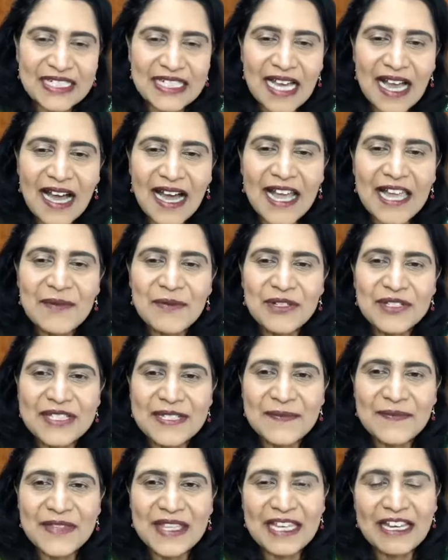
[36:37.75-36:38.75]
time or
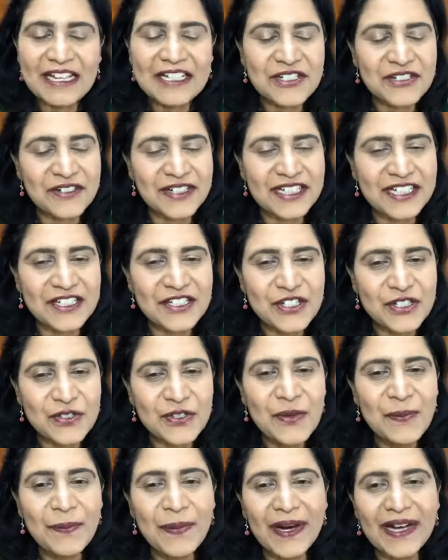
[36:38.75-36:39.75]
something I'll try and
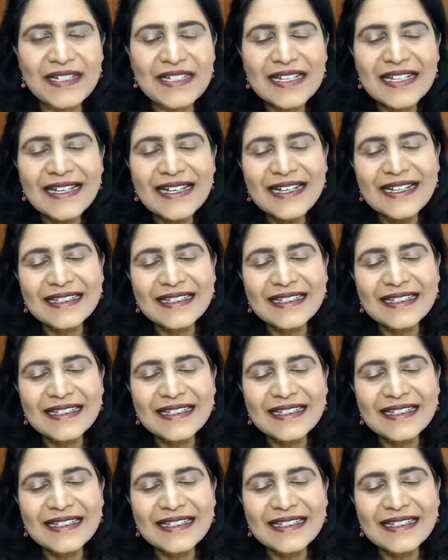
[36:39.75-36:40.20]
do but